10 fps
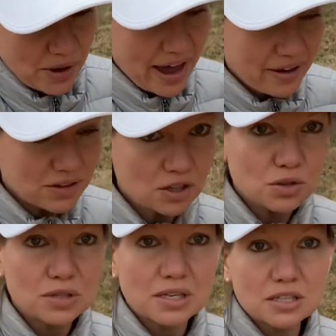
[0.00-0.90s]
having
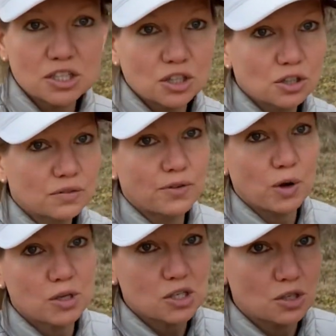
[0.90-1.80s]
those things to look
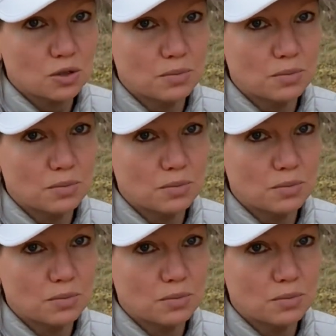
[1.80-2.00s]
forward to,